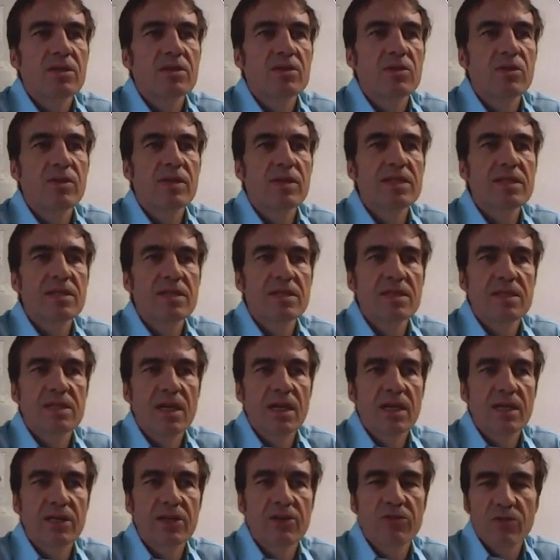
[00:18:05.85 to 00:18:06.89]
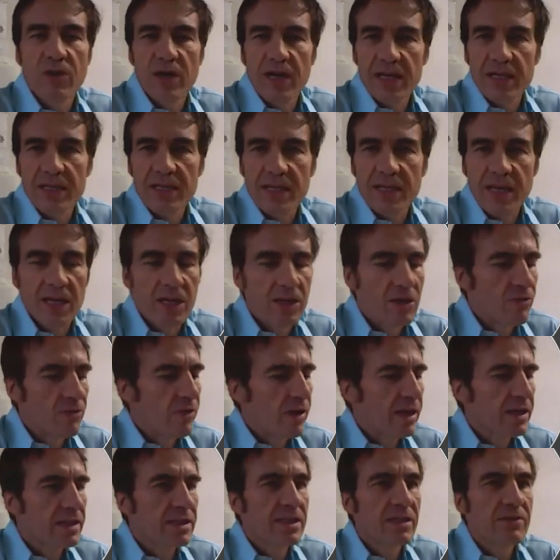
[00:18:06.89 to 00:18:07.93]
So this is a great kind
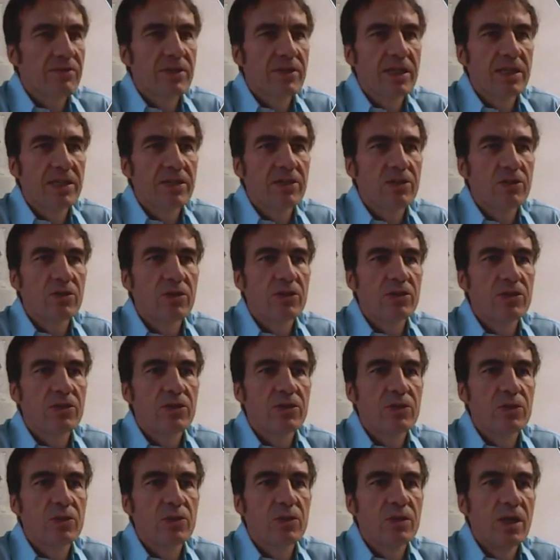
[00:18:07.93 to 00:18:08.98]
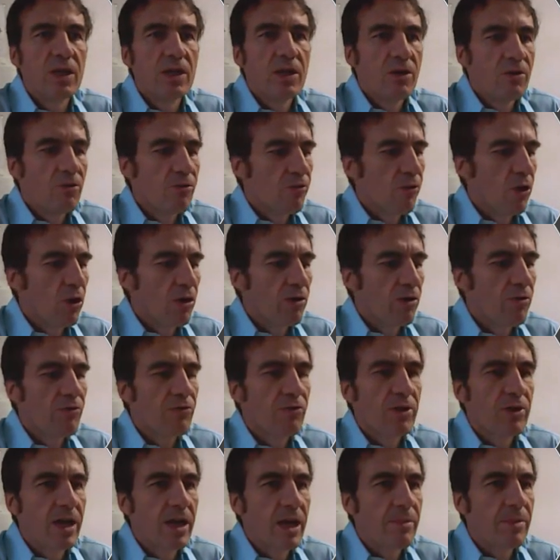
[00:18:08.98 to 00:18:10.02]
of activity you can do for
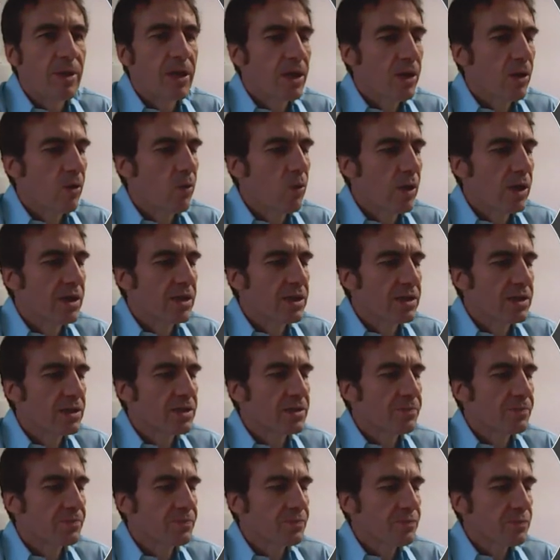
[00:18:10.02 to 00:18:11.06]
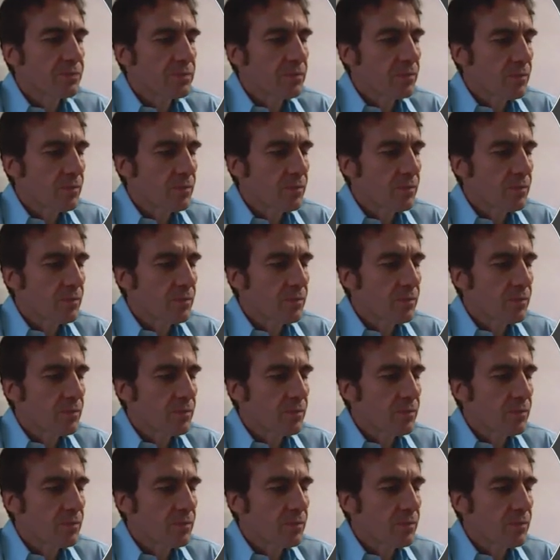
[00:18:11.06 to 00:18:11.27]
phonemic awareness,